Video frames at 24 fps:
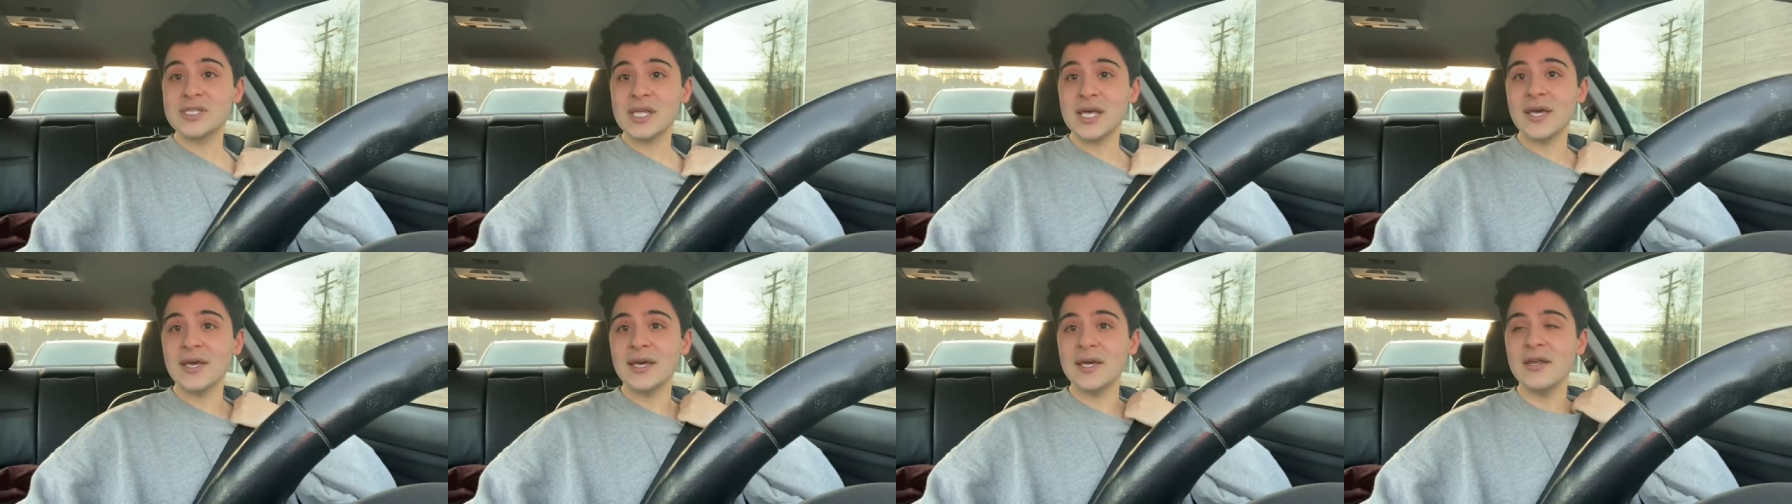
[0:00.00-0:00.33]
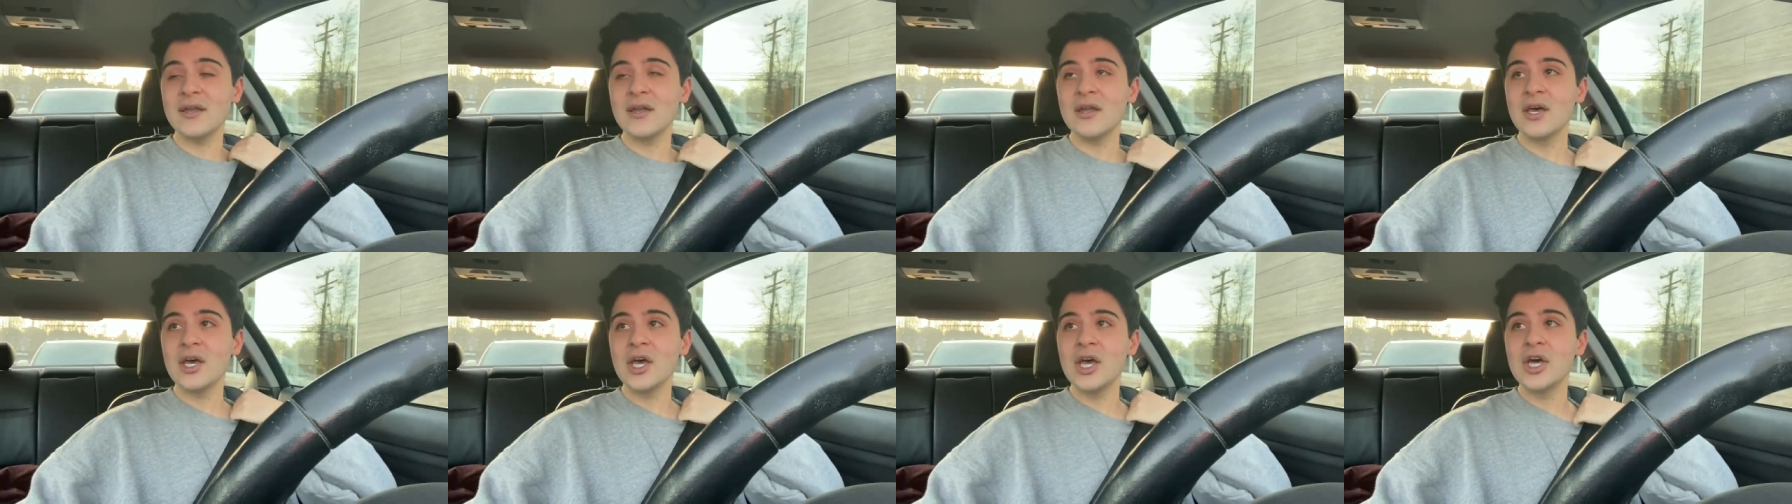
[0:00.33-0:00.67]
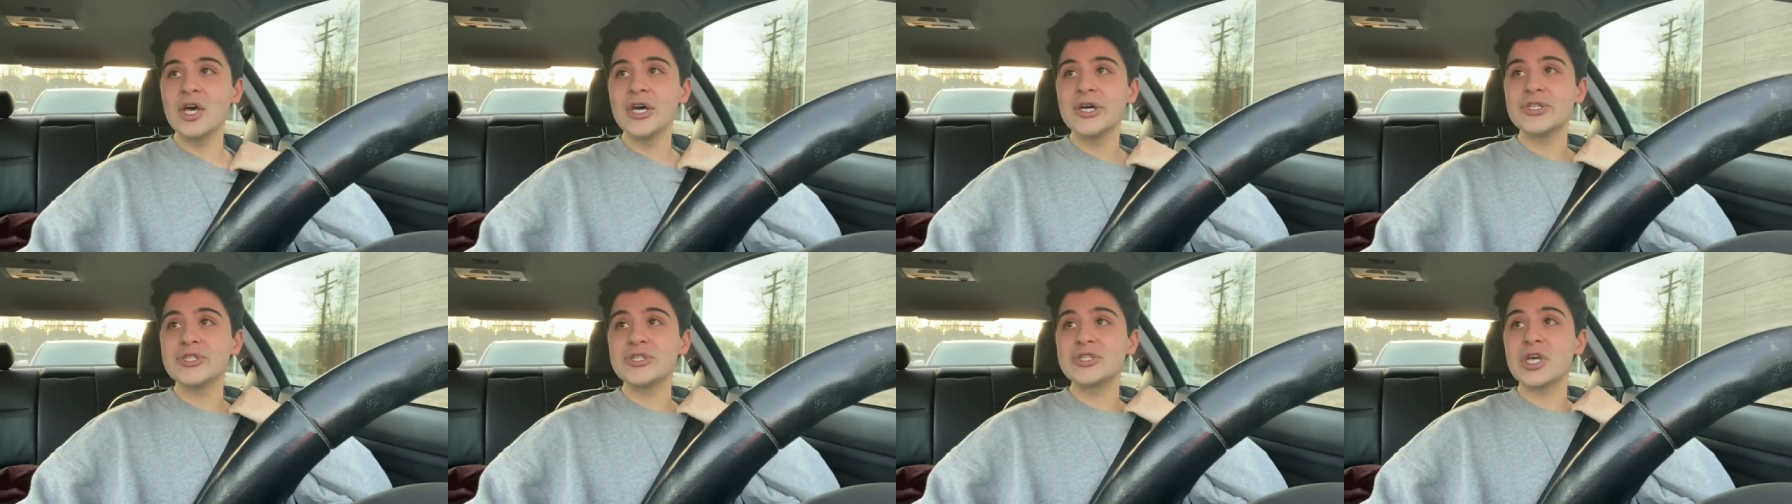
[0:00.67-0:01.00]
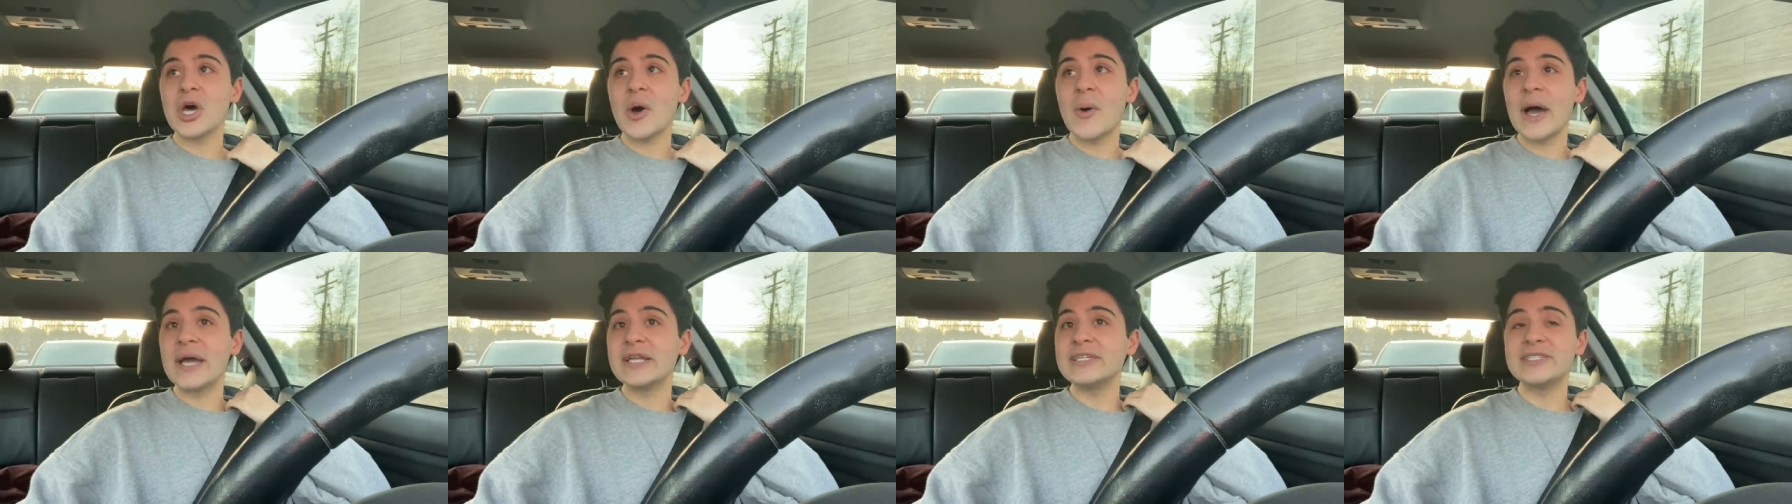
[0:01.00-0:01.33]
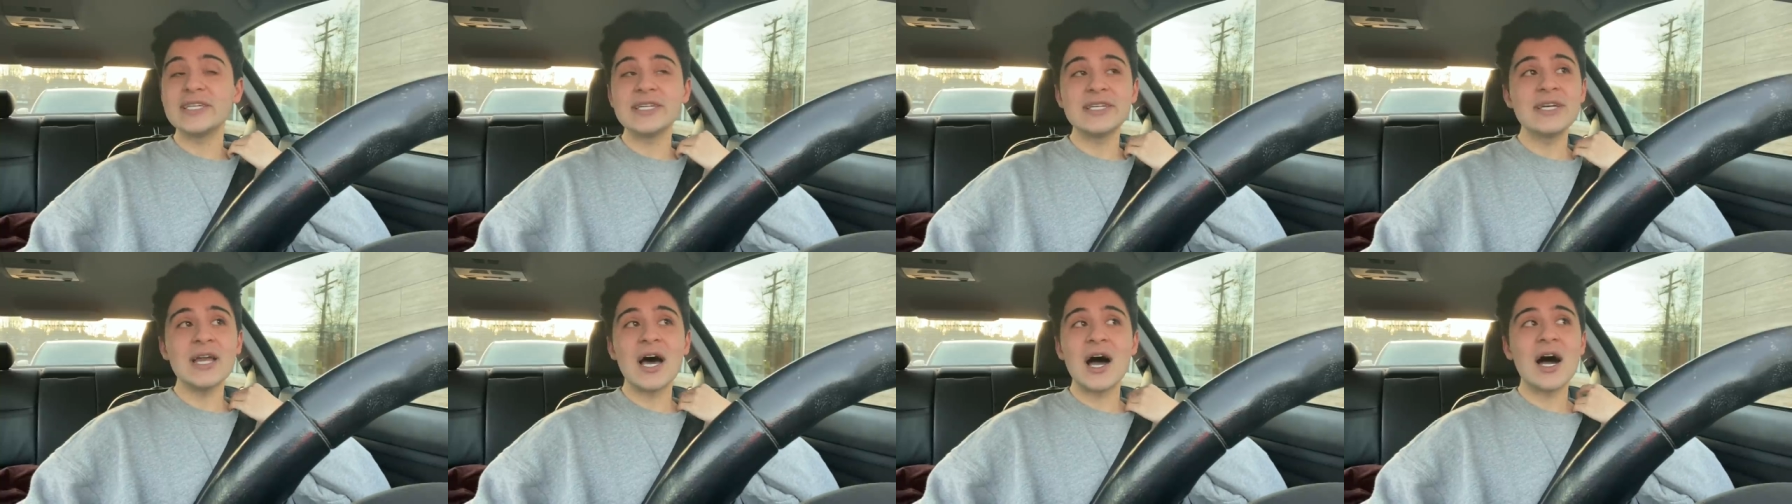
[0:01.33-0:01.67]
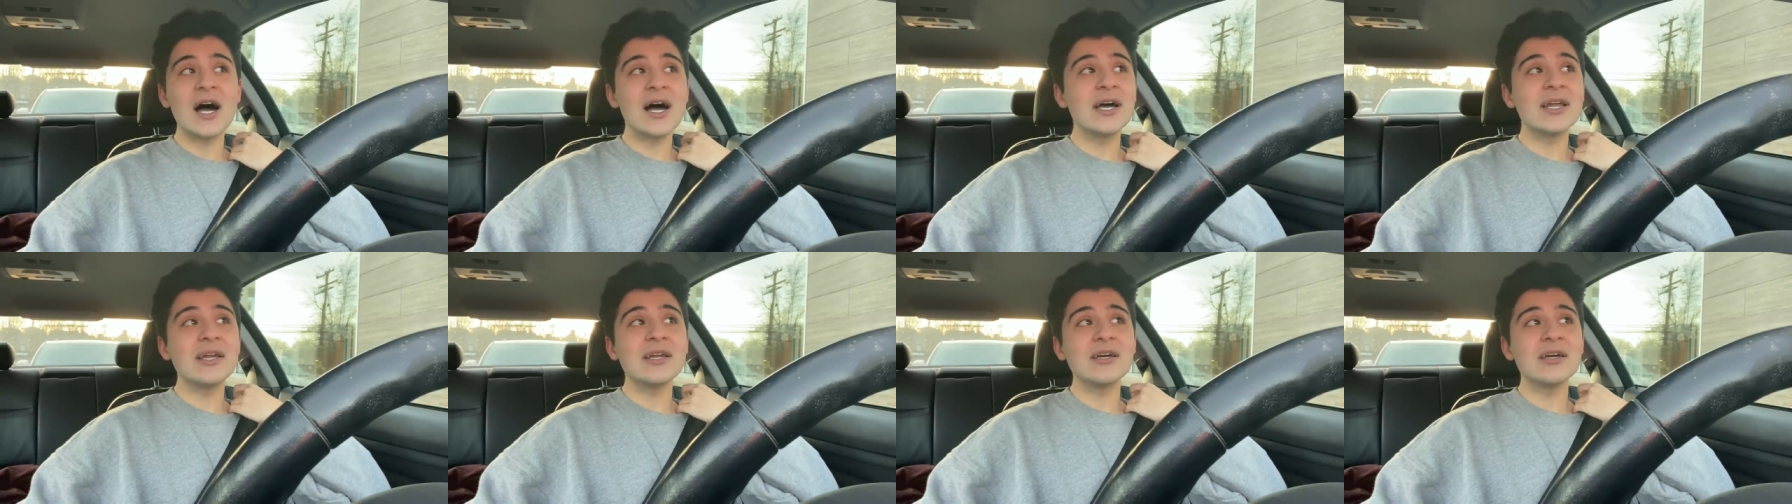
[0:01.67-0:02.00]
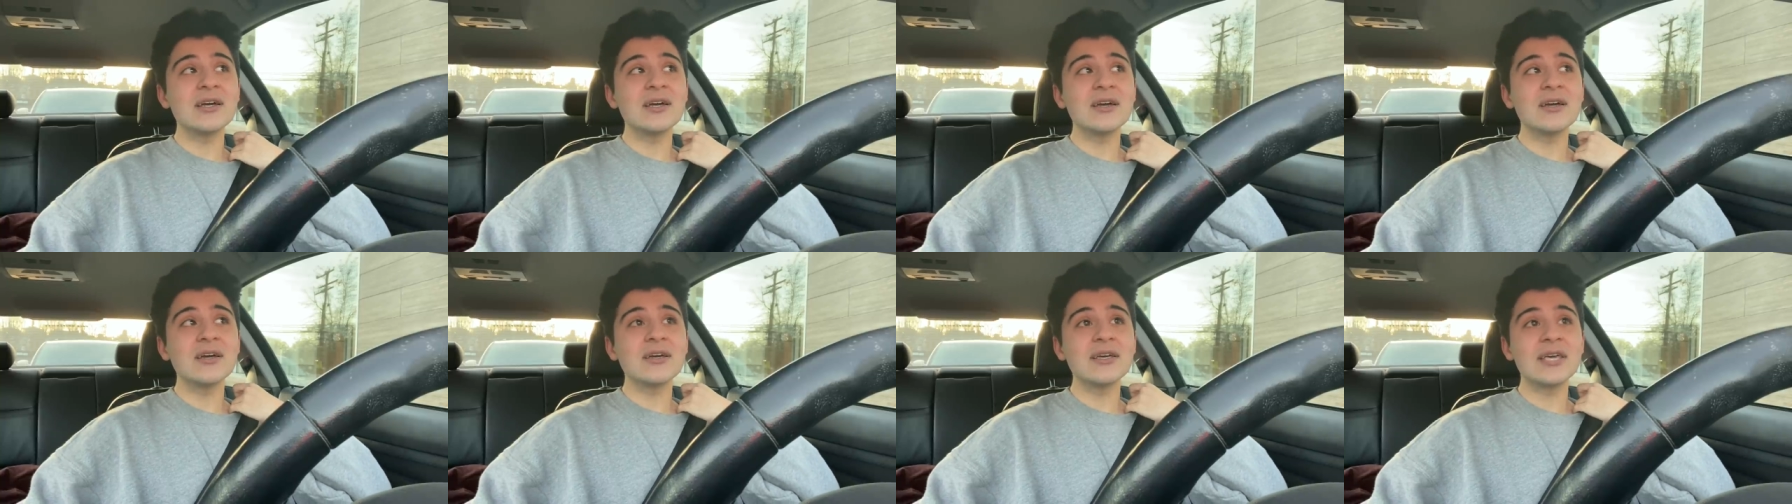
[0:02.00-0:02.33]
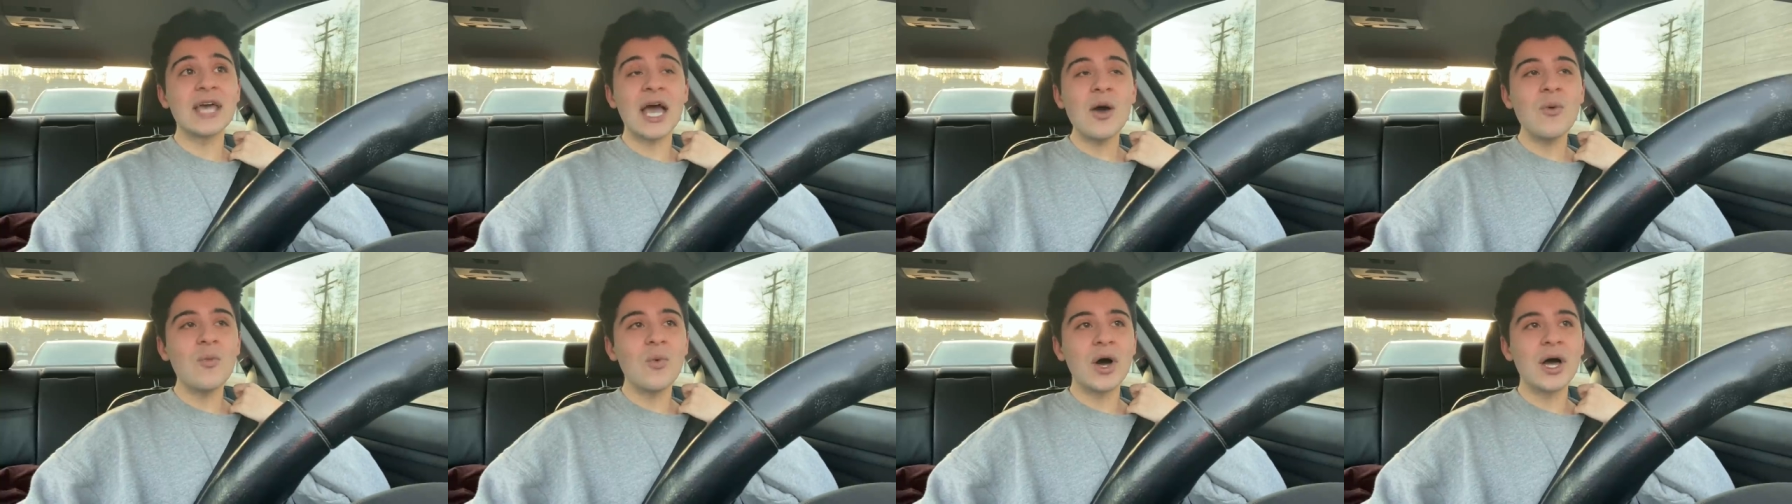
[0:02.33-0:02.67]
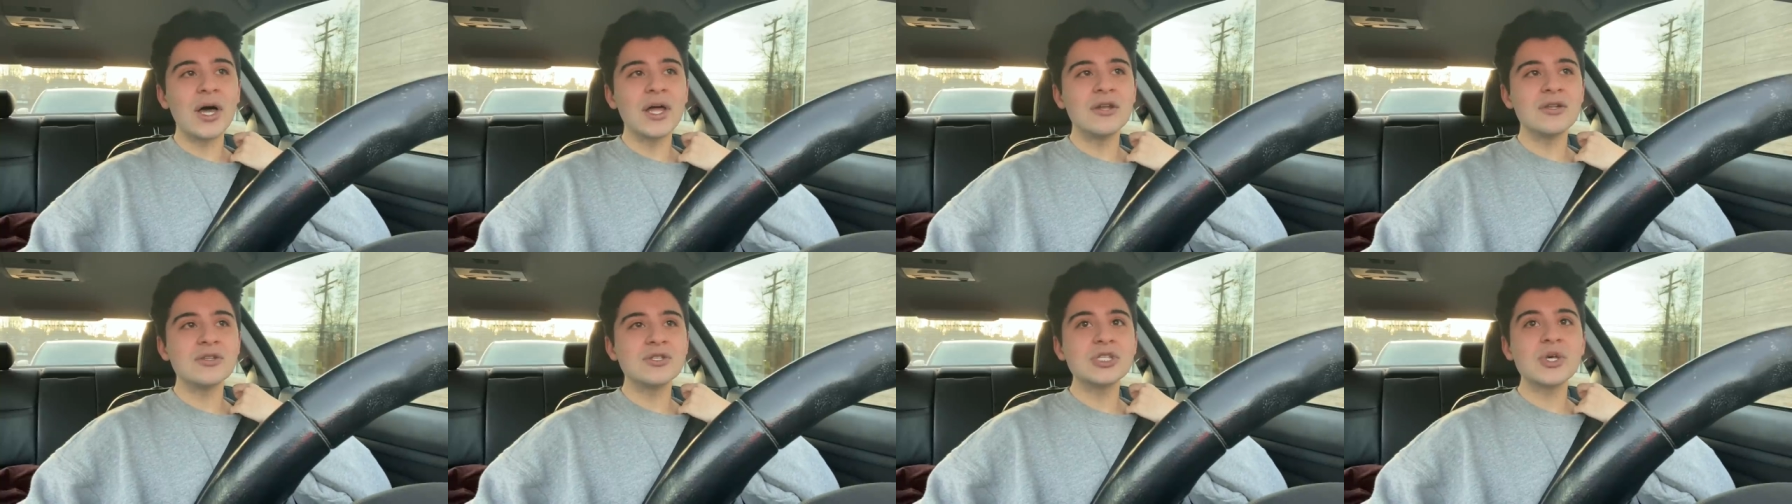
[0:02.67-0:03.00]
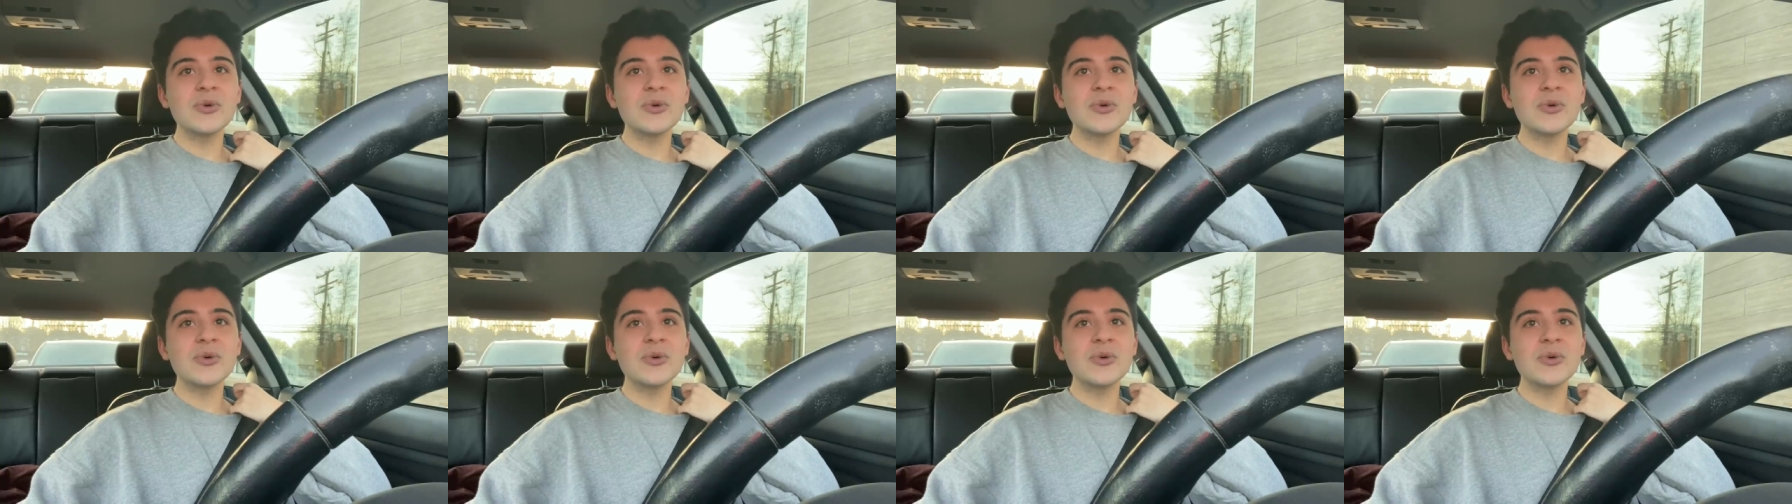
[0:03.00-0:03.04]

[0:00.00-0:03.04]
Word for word: hit. So I did not get one.